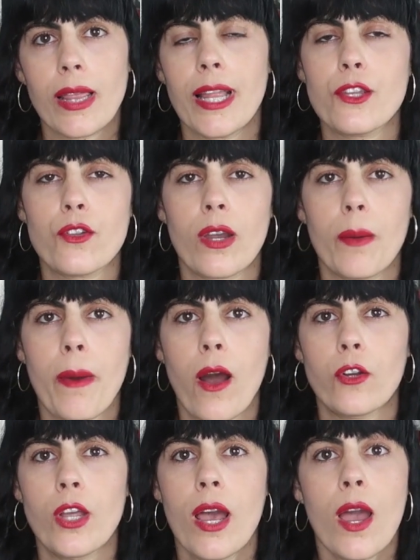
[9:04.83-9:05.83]
Let's talk
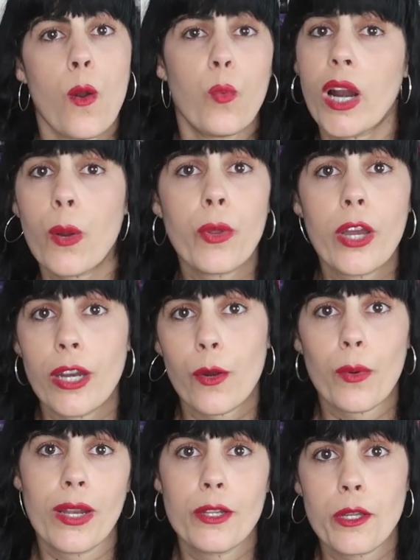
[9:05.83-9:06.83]
about what are we going
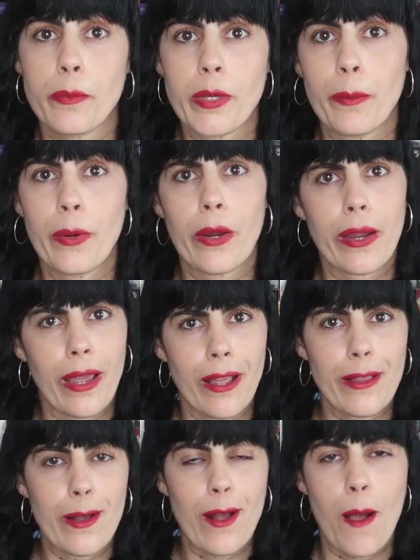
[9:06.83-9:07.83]
to read in September
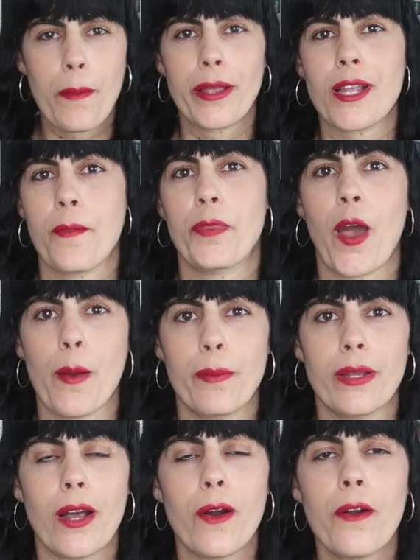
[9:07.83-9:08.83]
in the comments down
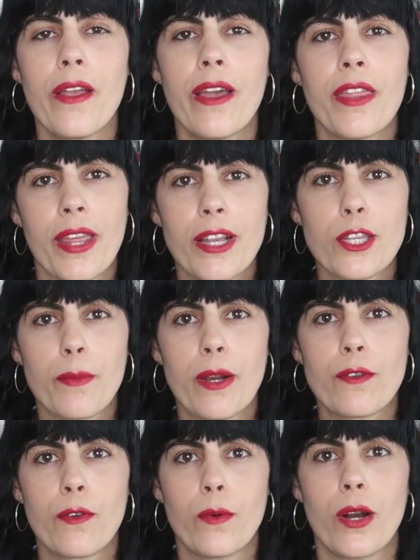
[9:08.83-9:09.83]
below. Thanks so
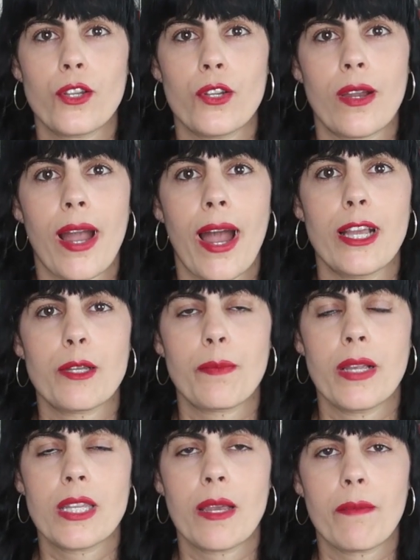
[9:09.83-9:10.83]
much for watching guys.
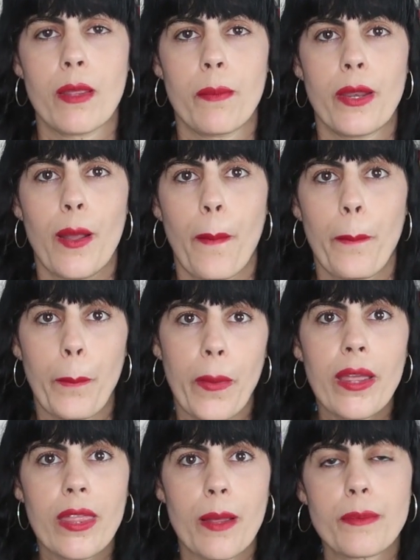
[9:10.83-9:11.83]
Please give the video a
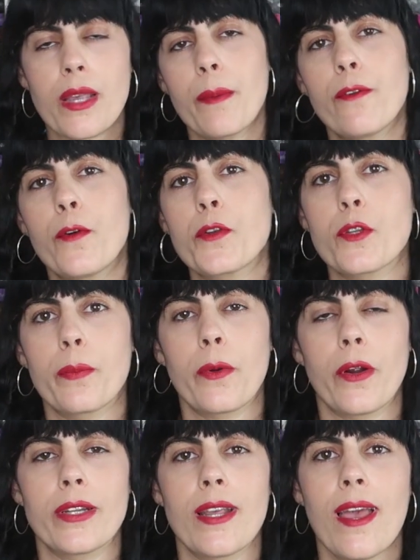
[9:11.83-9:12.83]
big thumbs up for
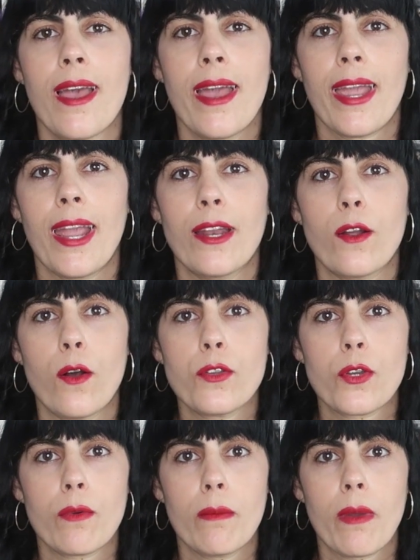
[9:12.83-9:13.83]
support. And
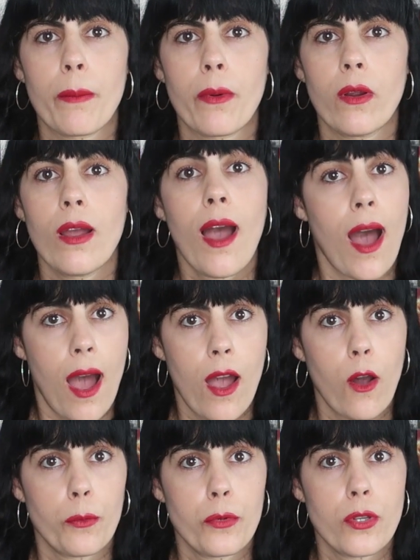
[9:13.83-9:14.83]
also remember, I
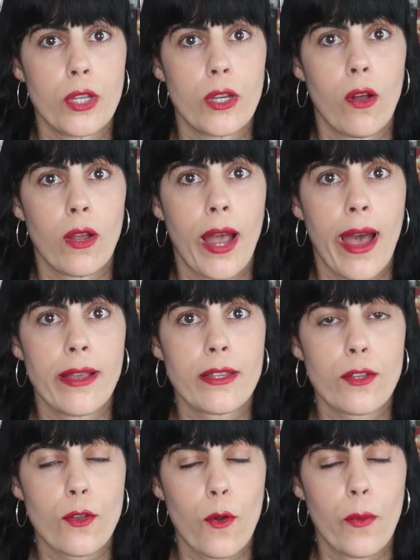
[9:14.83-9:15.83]
hope to see you all
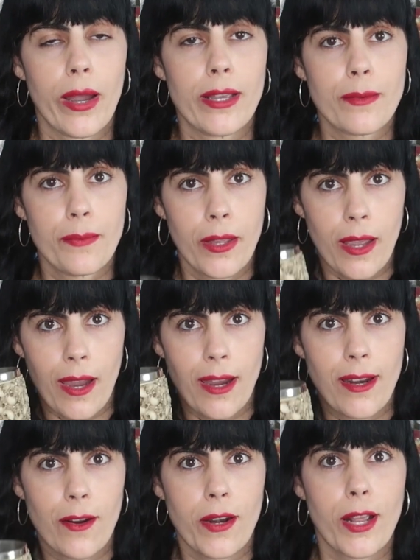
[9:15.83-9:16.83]
guys as always
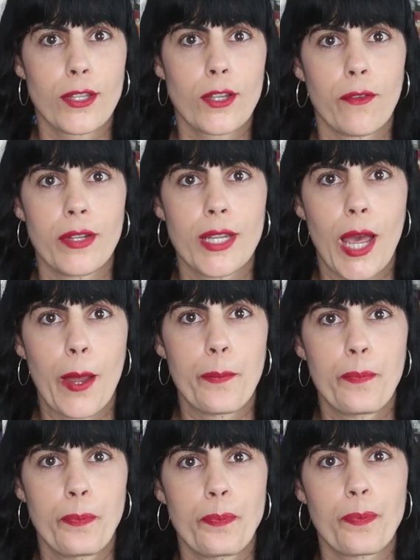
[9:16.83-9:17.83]
in our next coffee time.